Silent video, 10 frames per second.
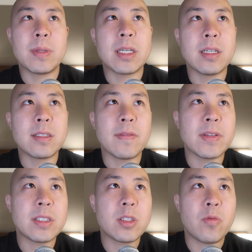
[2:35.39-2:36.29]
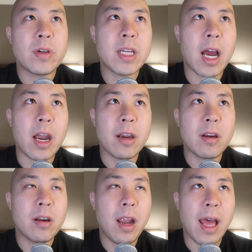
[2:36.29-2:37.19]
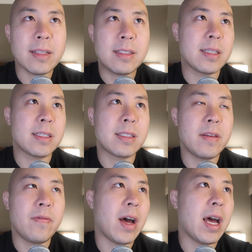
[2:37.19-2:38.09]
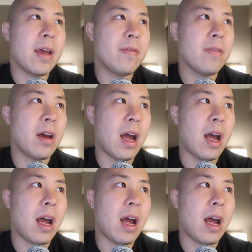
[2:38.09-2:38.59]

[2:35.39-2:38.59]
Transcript: Because because if it's to retire at 65,